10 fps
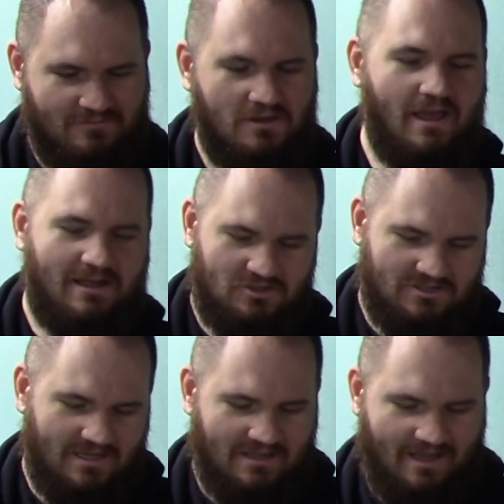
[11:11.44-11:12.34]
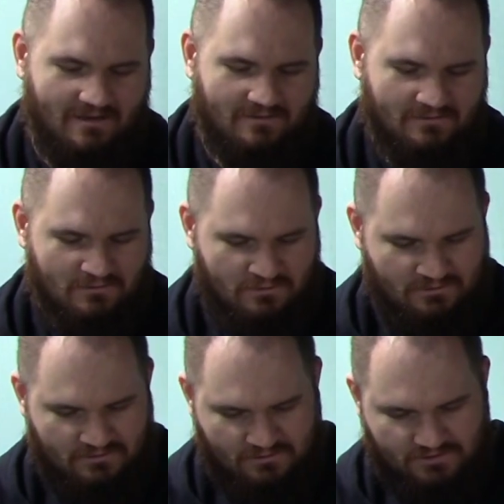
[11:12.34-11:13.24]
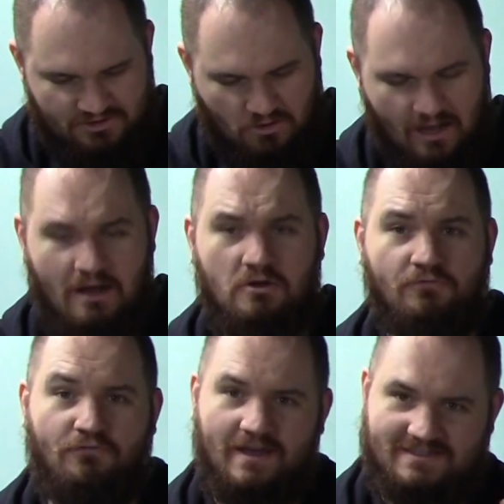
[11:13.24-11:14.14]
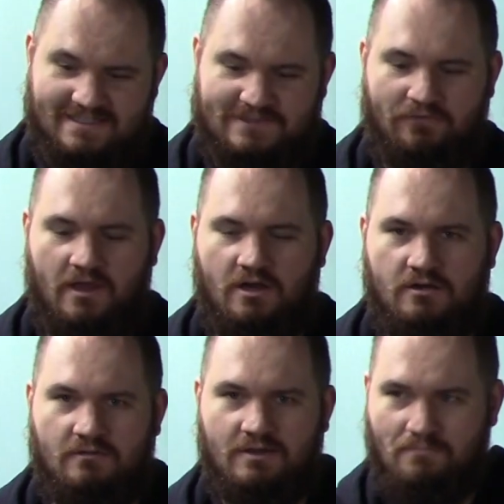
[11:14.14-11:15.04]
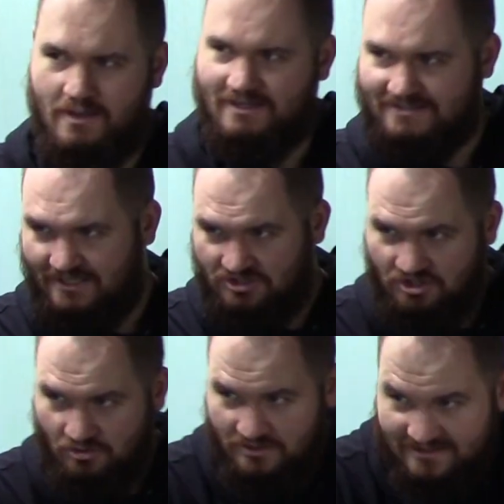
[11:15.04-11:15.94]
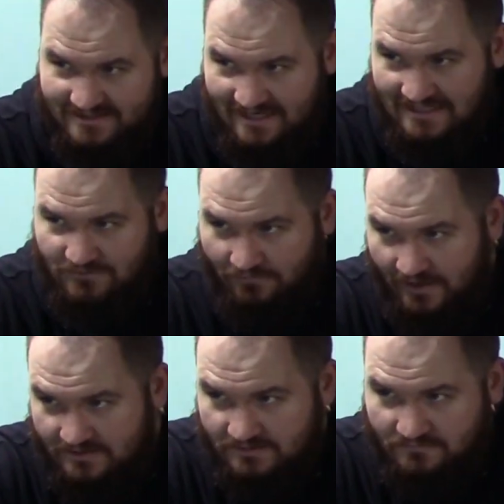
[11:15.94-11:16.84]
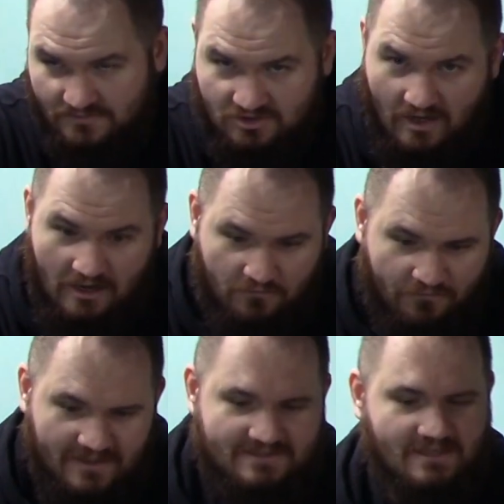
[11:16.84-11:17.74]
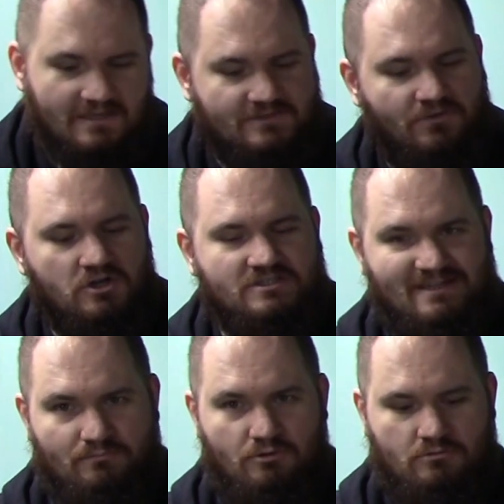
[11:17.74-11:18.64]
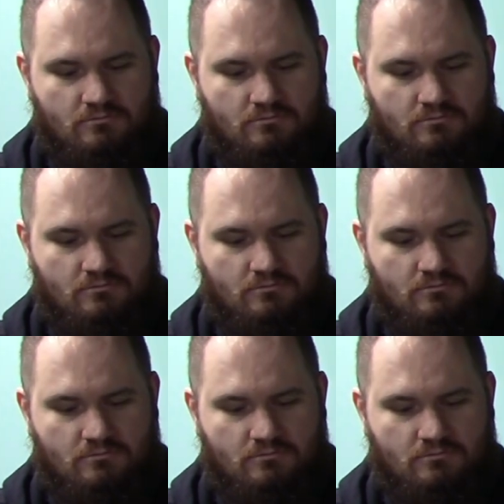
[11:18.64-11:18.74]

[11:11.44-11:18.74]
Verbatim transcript: Yeah, just like Better. that. So how to fix this figure? The biggest issue is this guy's face. So how to fix it is very simple.